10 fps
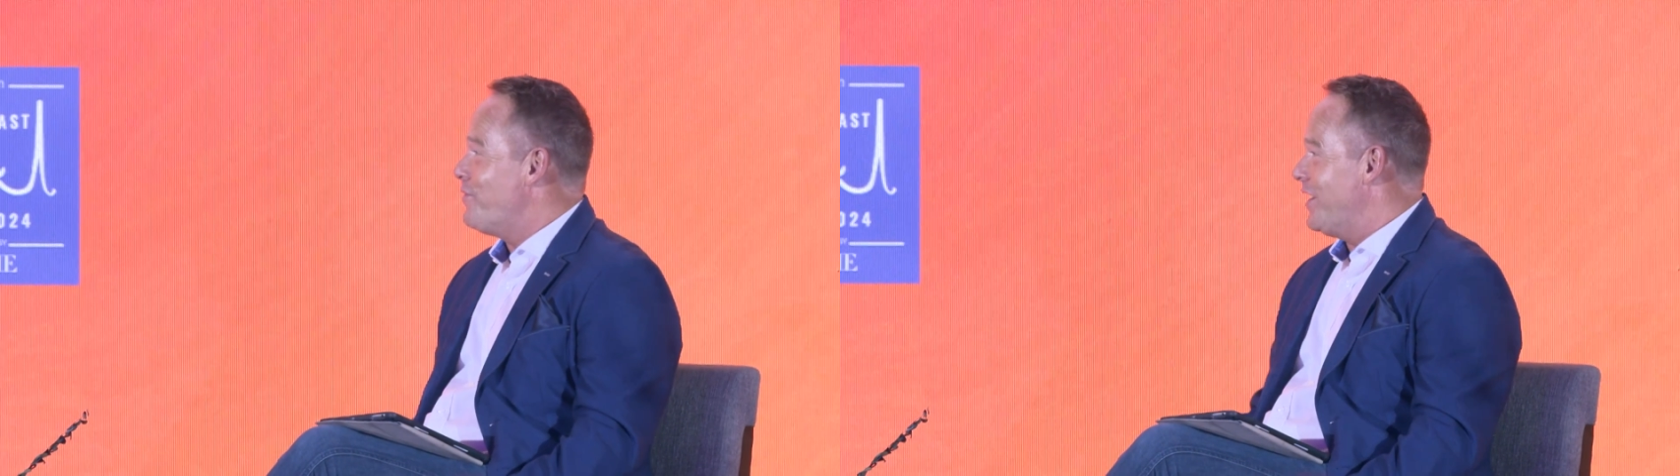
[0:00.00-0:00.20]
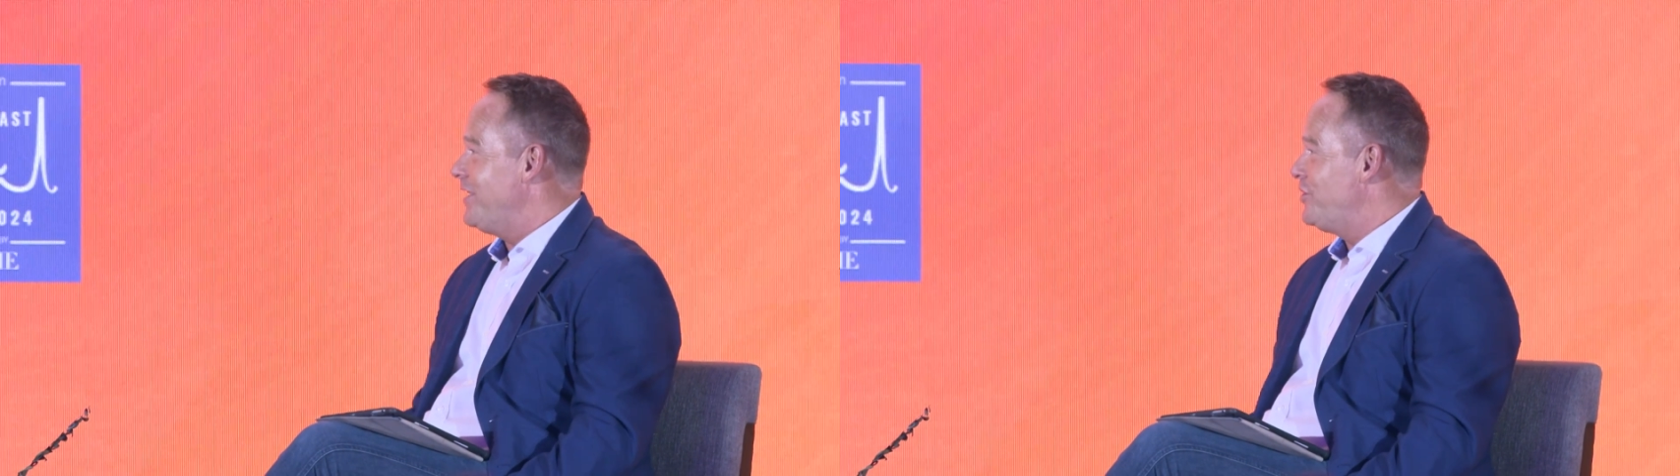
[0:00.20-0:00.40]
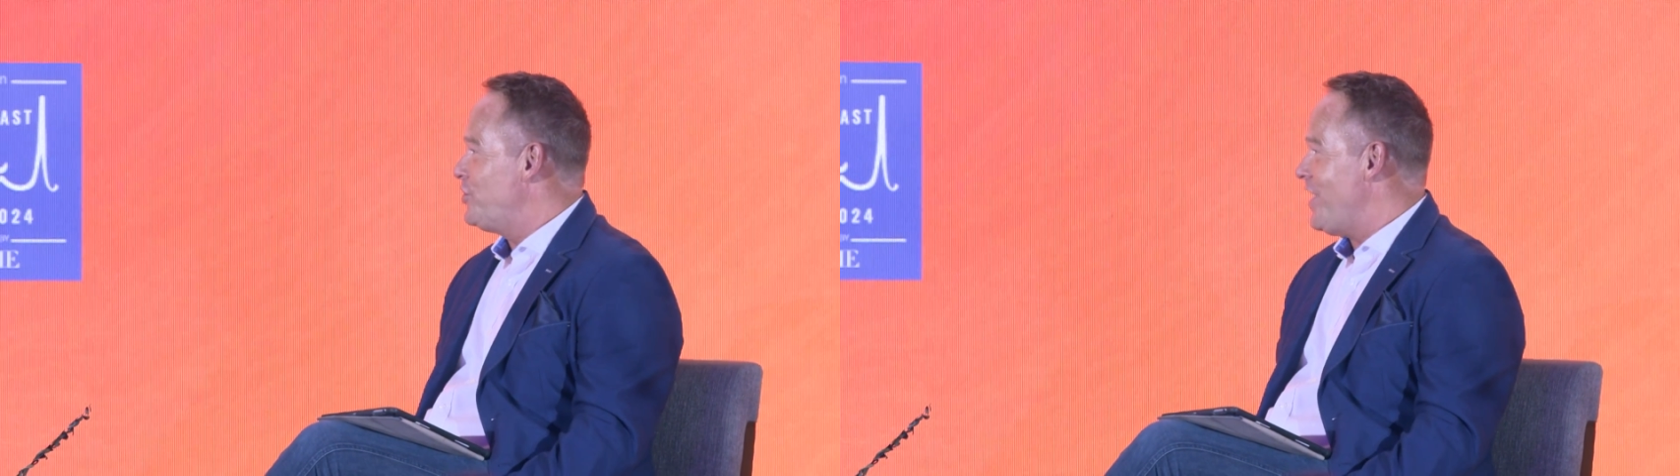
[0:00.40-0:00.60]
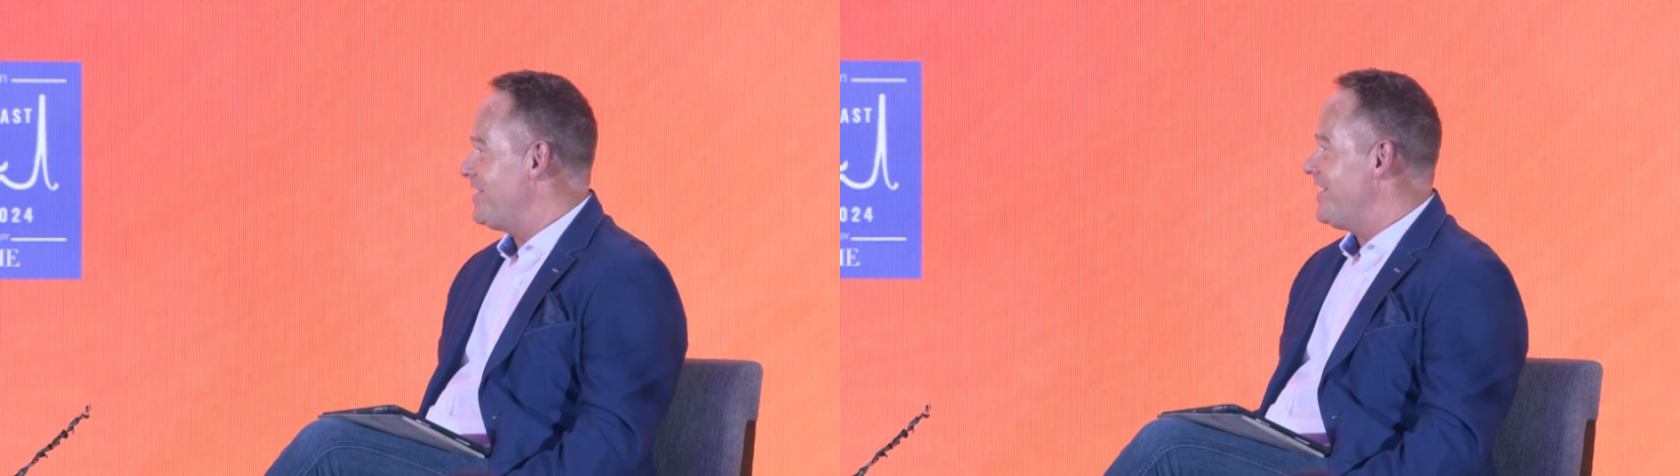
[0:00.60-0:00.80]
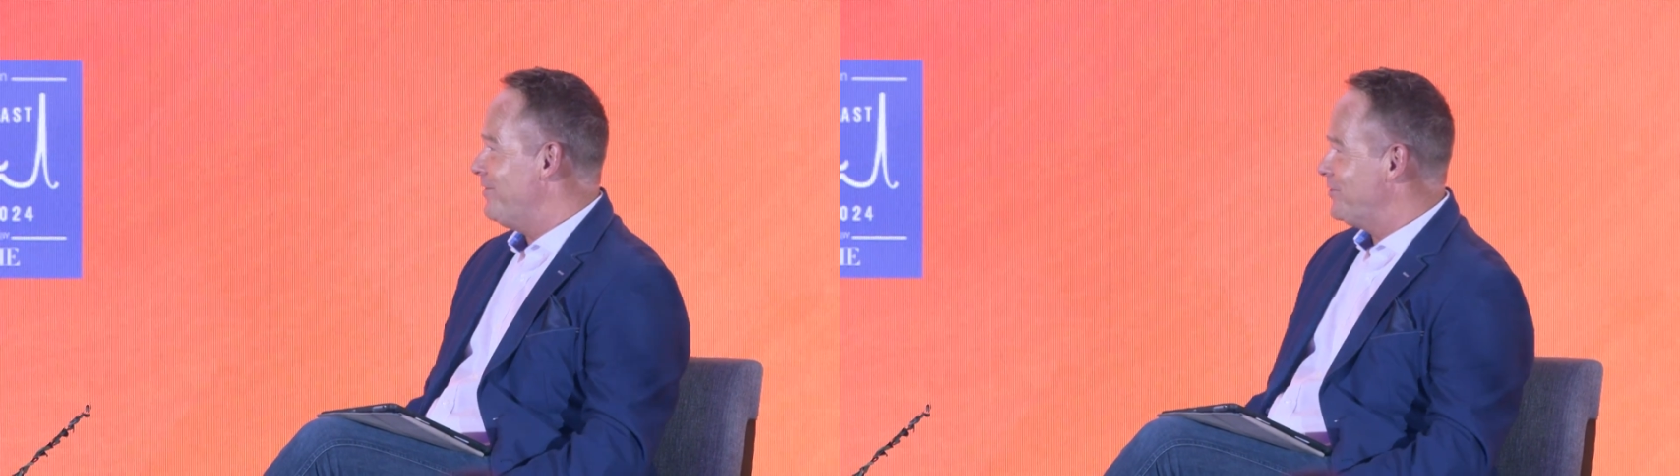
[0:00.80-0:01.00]
quick
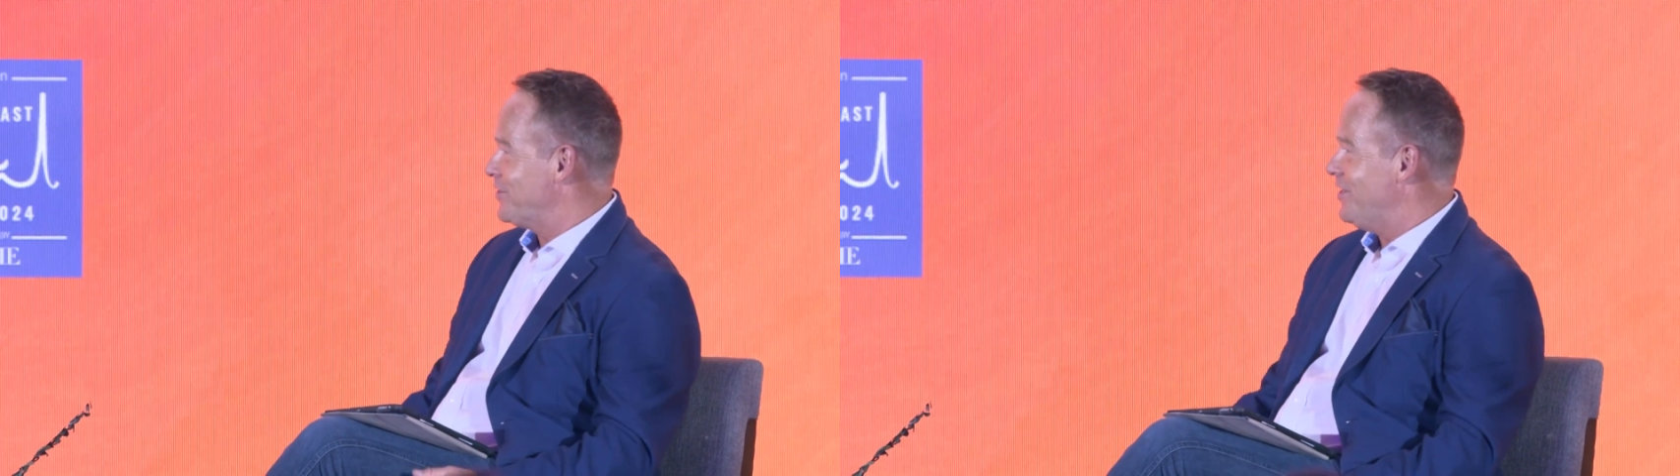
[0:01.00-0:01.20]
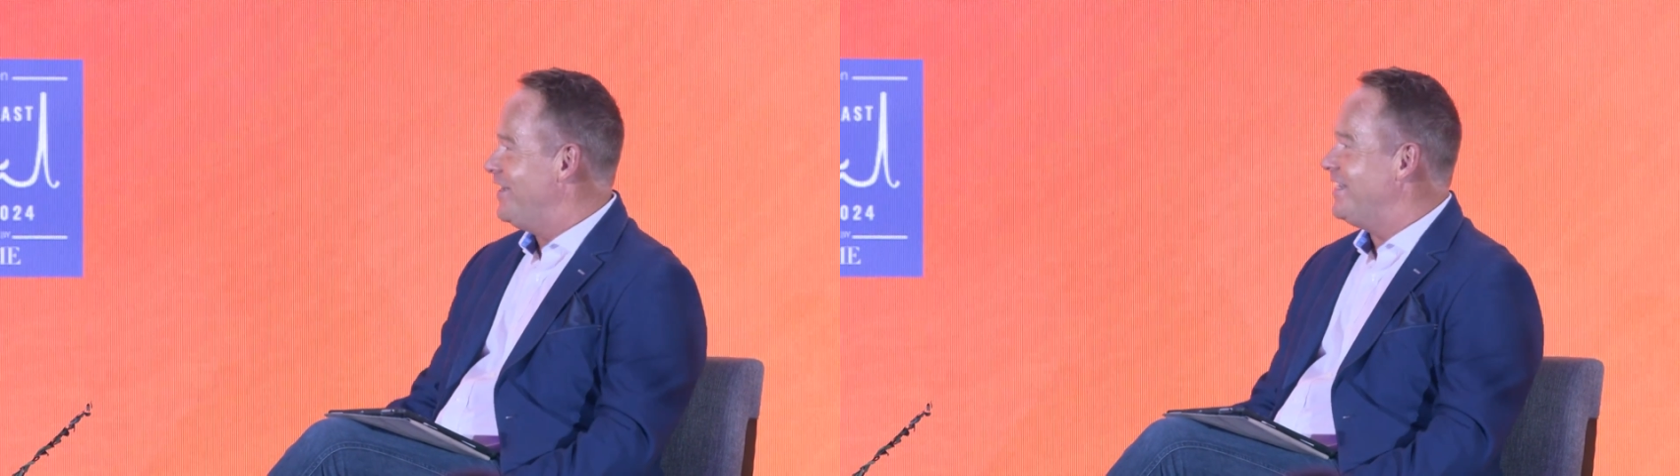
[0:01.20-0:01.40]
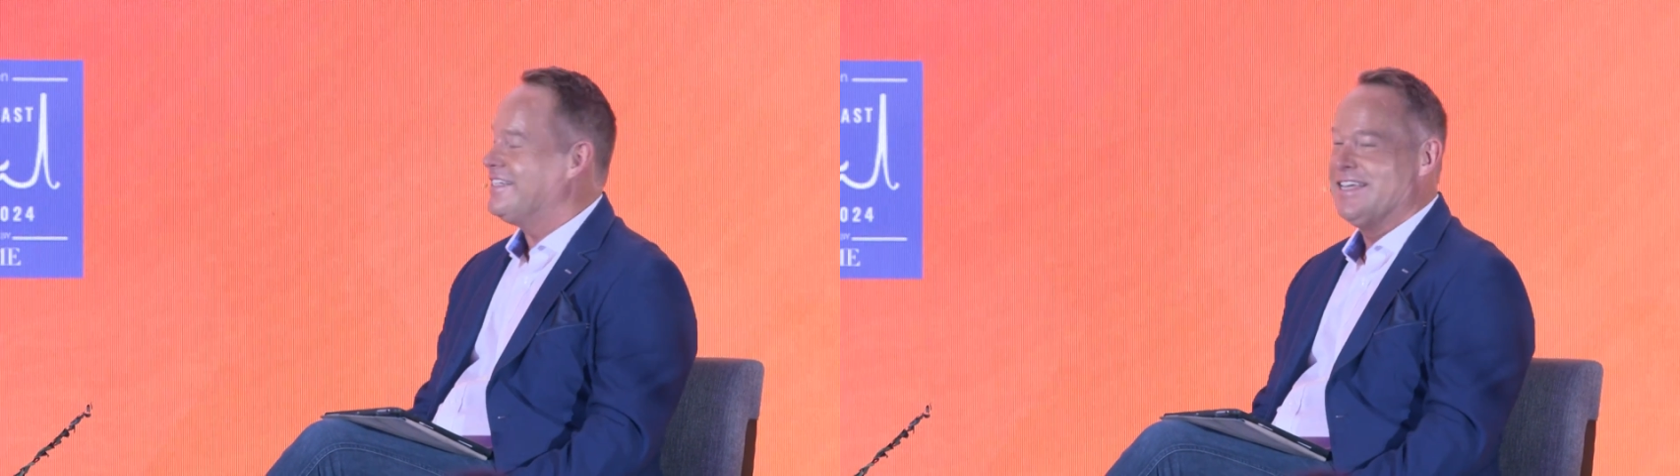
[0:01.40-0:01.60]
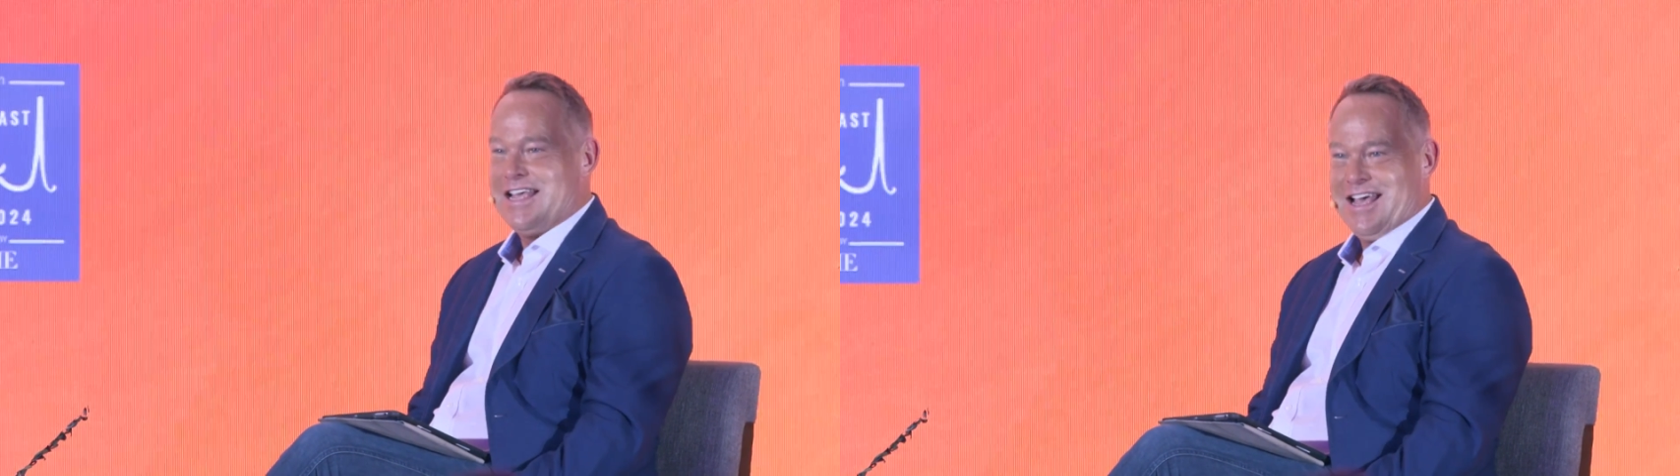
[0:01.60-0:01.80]
chat outside